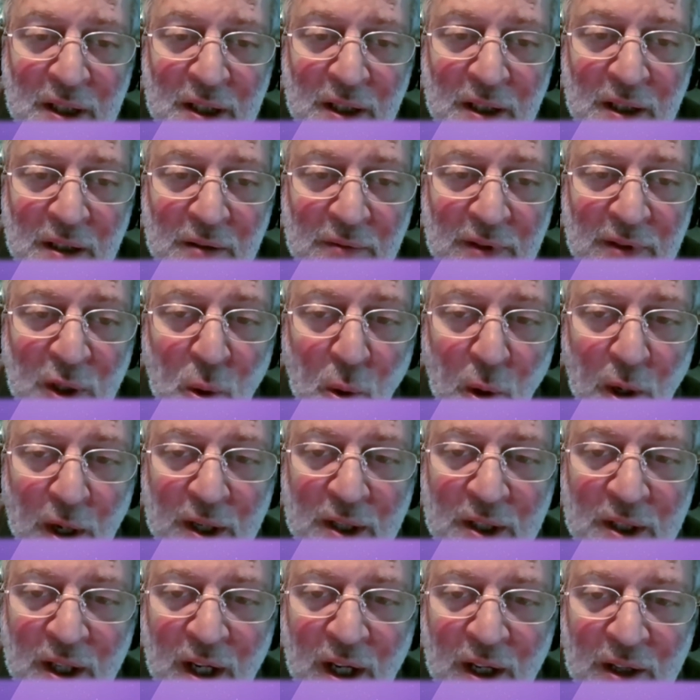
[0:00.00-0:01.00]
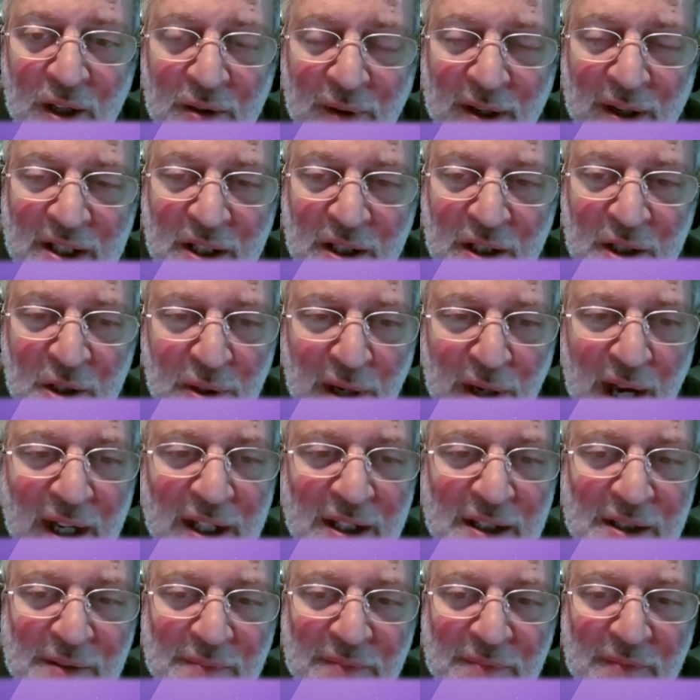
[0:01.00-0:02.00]
to record the rest of the
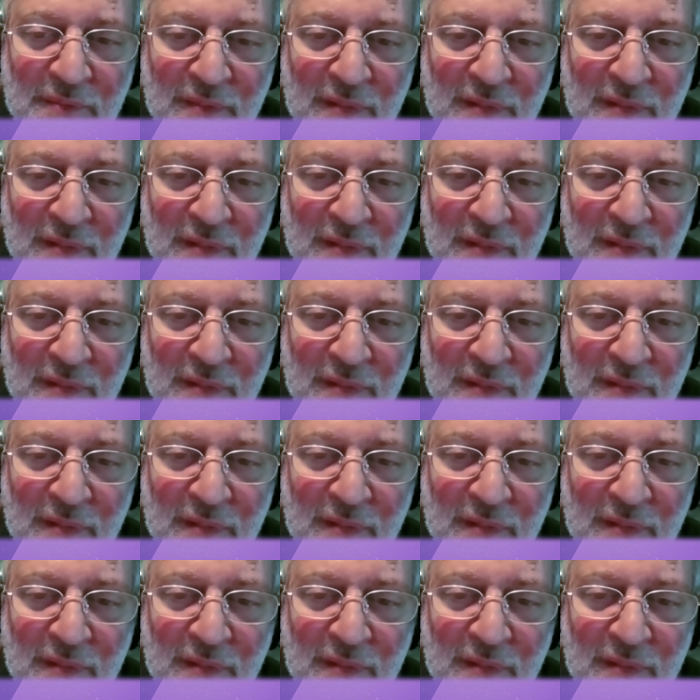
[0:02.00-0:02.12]
tracks.